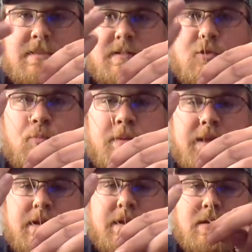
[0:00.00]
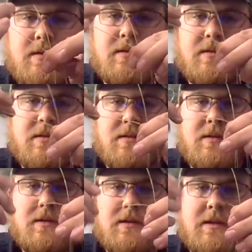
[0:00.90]
this loop end.
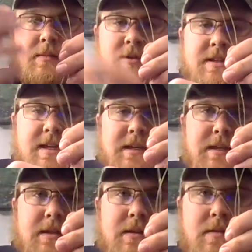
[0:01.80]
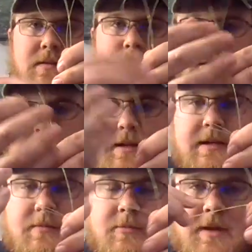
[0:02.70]
I'm going to take it.
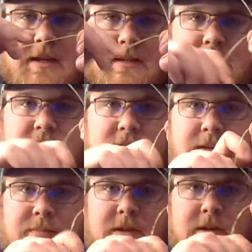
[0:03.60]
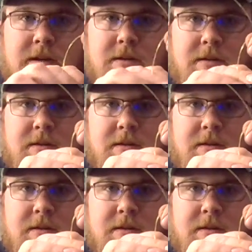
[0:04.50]
I'm going to make a D shape there,